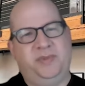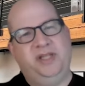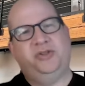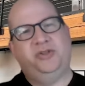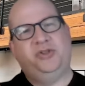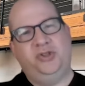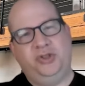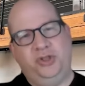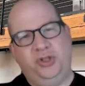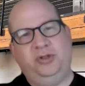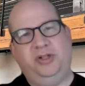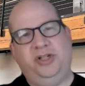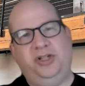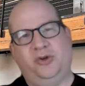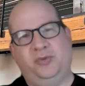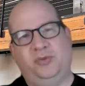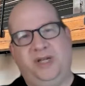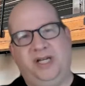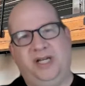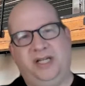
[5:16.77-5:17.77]
So I'm in the
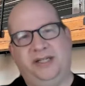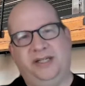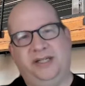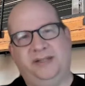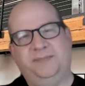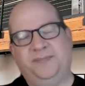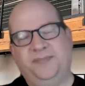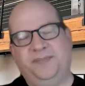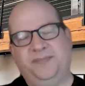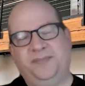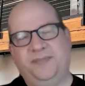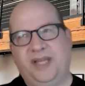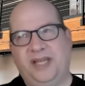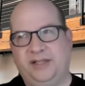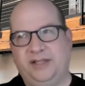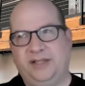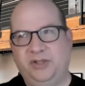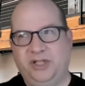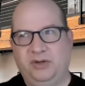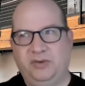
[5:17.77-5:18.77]
studio meeting
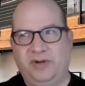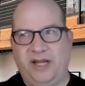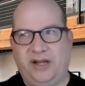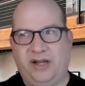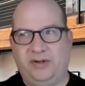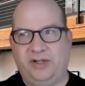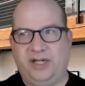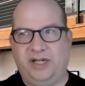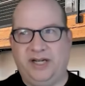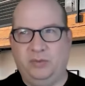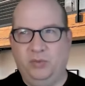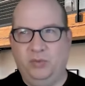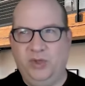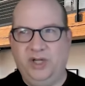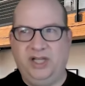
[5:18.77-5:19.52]
and I look around and I